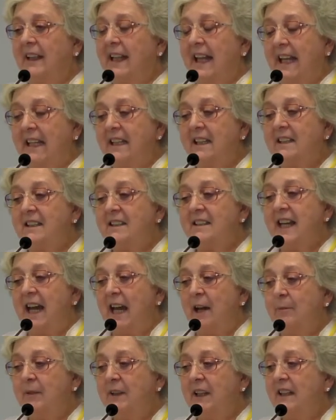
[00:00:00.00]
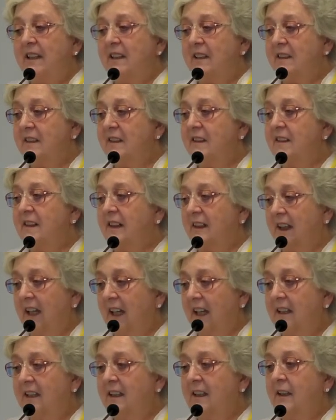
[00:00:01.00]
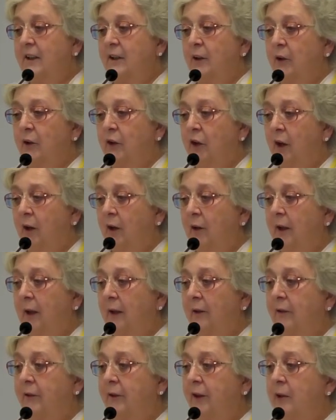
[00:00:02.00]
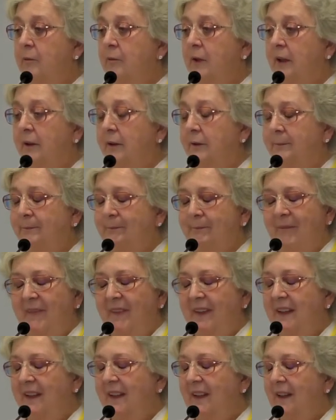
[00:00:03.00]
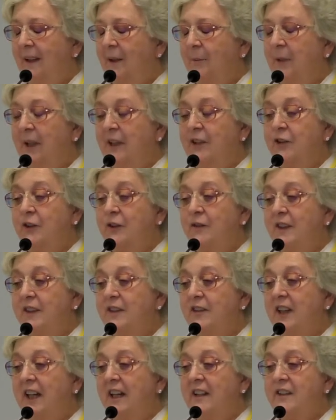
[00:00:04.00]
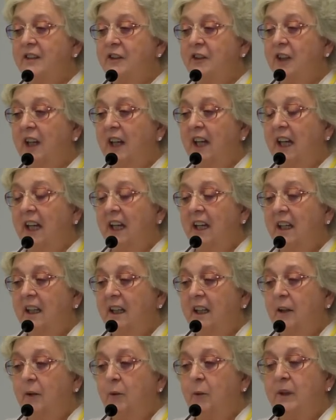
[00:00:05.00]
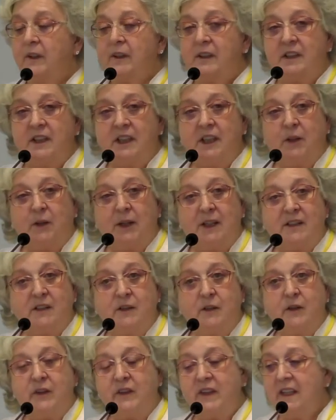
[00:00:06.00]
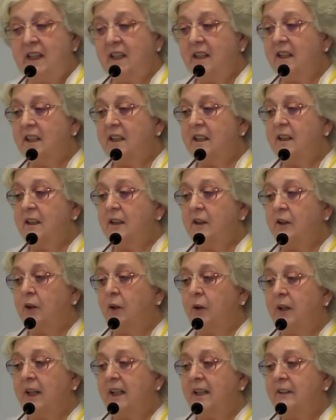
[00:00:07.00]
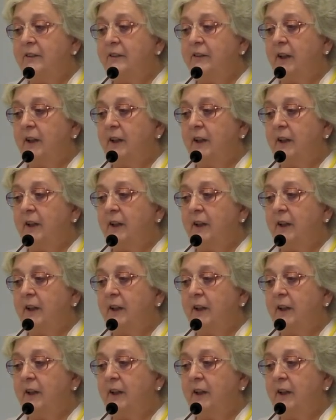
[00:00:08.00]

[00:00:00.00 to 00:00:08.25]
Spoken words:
thing that is happening, this is, again, you saw a film, a picture of this yesterday, where the TOS New Zealand donated